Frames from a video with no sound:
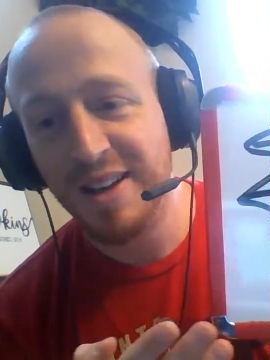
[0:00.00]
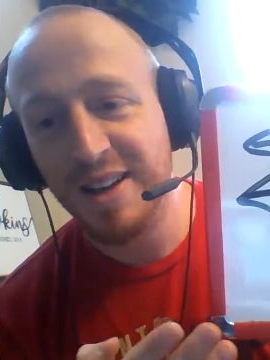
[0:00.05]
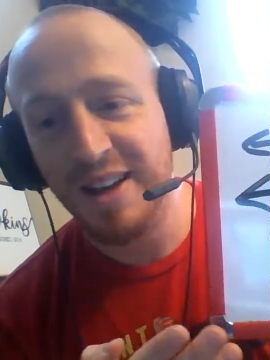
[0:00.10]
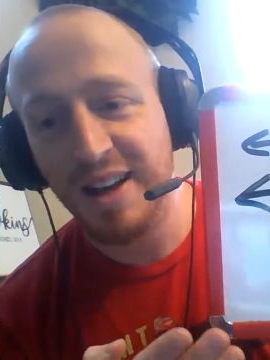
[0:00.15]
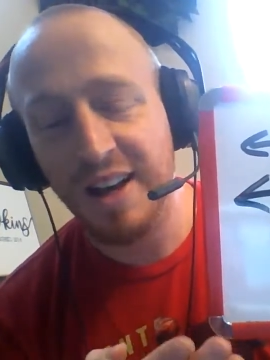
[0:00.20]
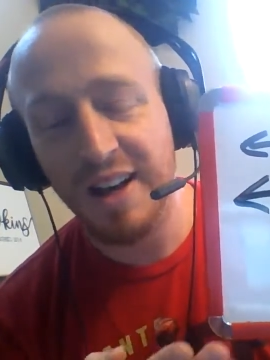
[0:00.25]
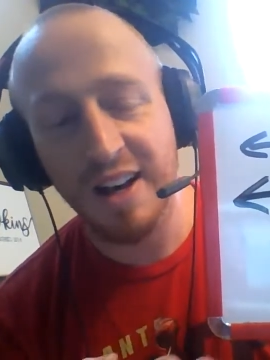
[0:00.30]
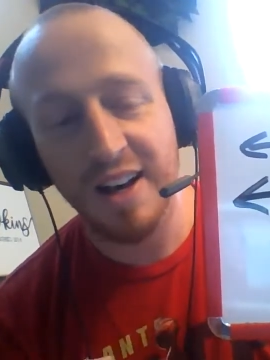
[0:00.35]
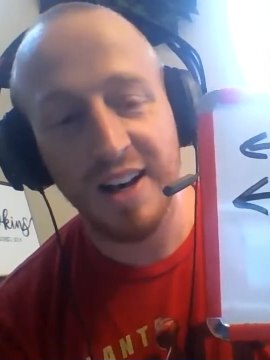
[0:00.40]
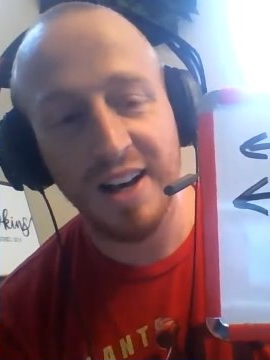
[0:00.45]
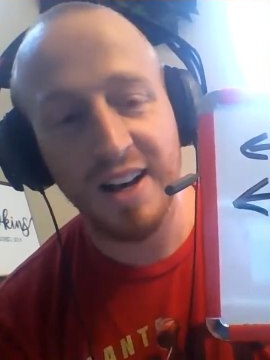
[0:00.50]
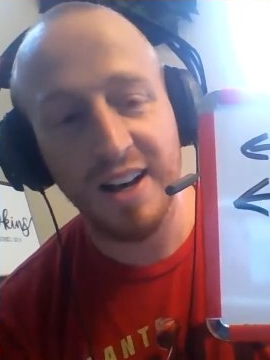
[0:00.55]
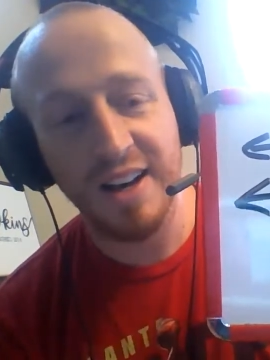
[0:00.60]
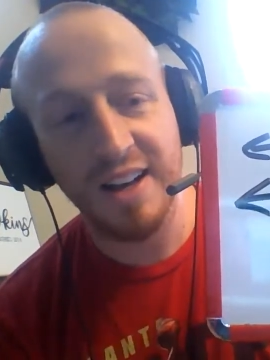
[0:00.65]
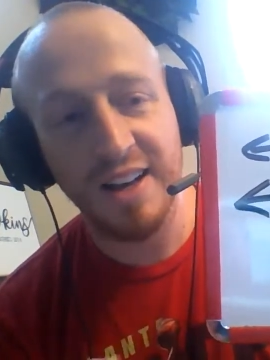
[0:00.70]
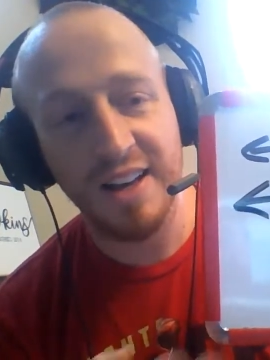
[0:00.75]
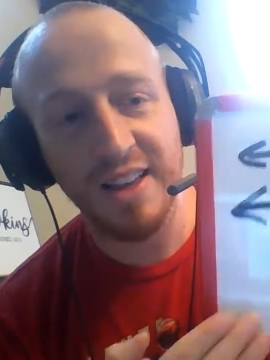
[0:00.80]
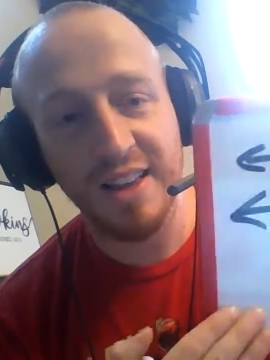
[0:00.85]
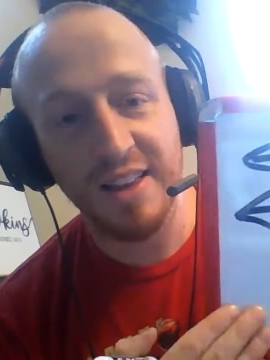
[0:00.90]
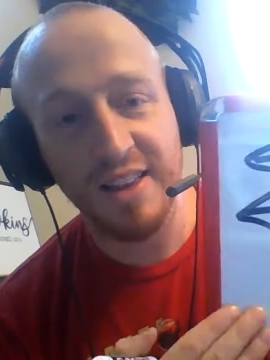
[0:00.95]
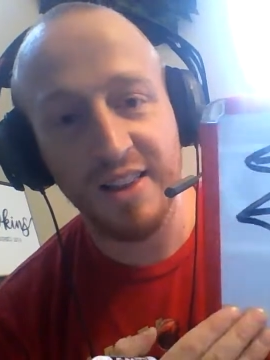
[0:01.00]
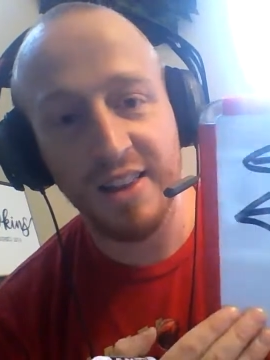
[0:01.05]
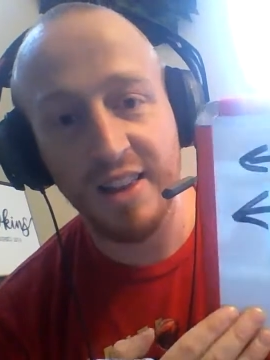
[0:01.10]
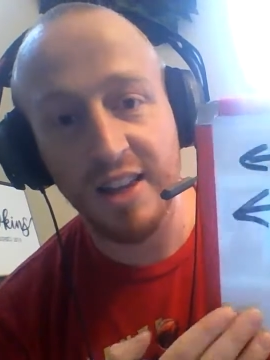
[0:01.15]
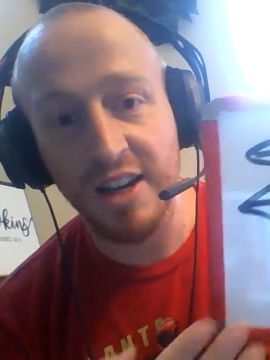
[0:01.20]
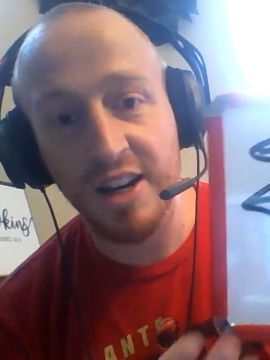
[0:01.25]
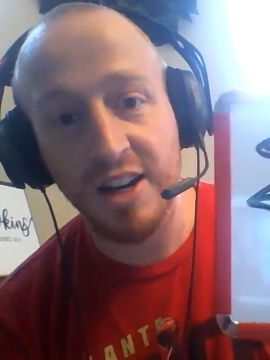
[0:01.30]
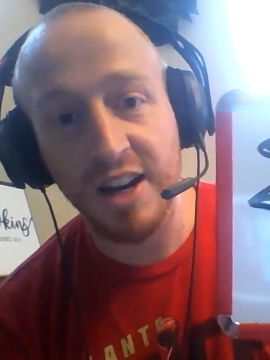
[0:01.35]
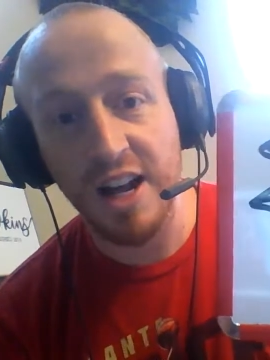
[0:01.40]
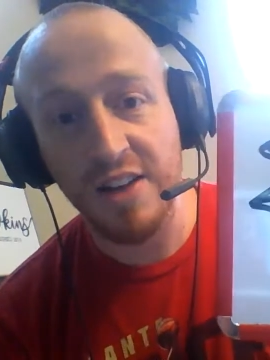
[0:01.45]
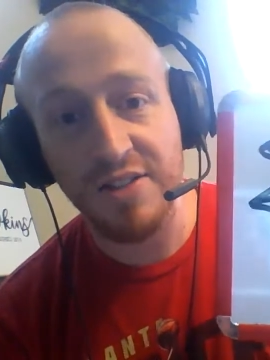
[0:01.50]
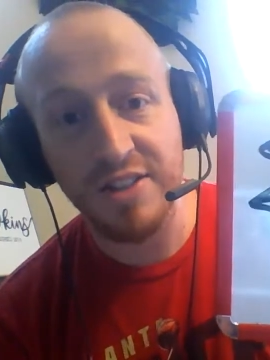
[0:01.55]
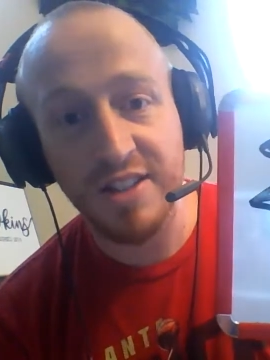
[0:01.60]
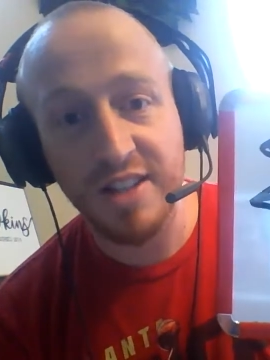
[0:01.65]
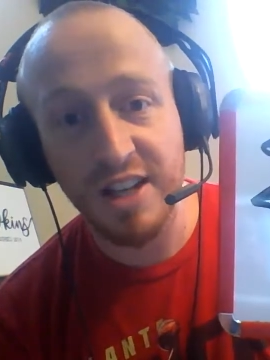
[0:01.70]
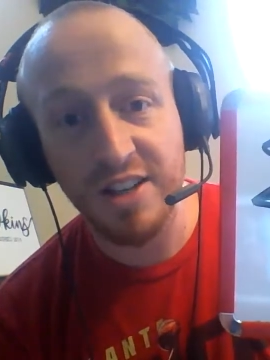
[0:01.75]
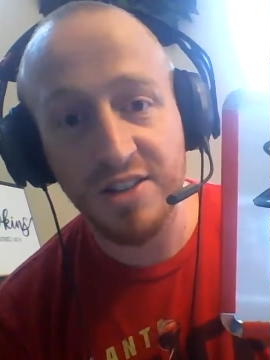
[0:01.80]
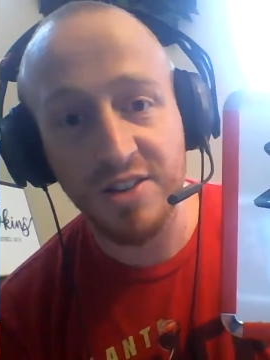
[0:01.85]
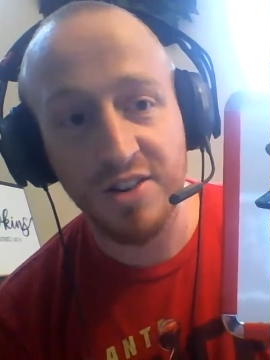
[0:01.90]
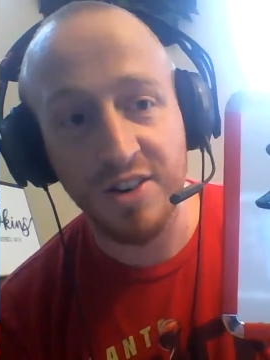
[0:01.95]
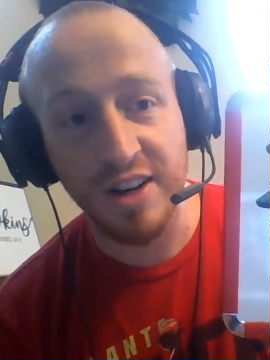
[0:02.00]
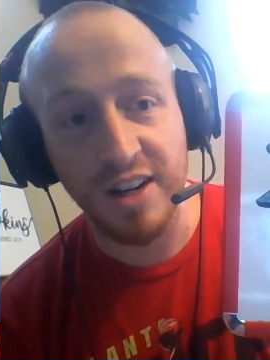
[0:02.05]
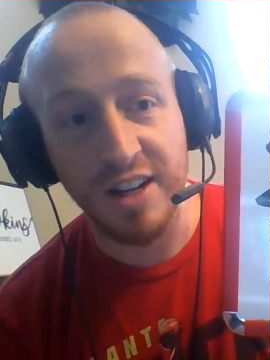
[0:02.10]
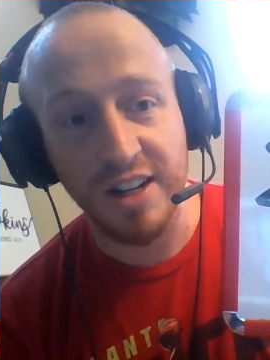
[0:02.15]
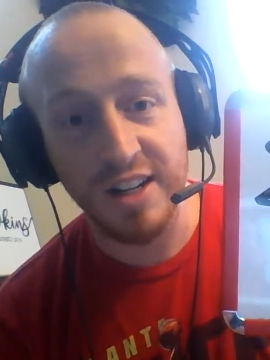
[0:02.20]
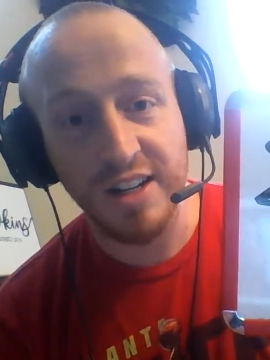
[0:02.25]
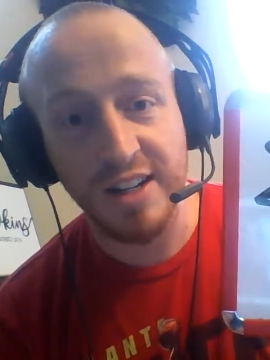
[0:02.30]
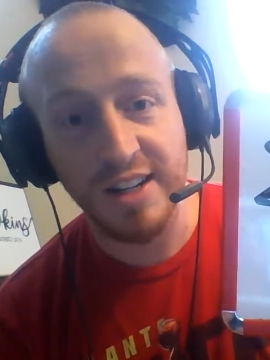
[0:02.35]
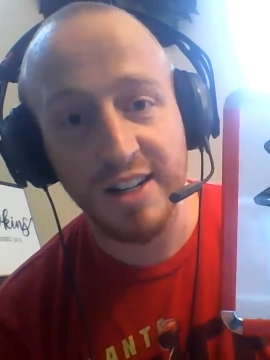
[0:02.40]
Then you're going to have a test grade.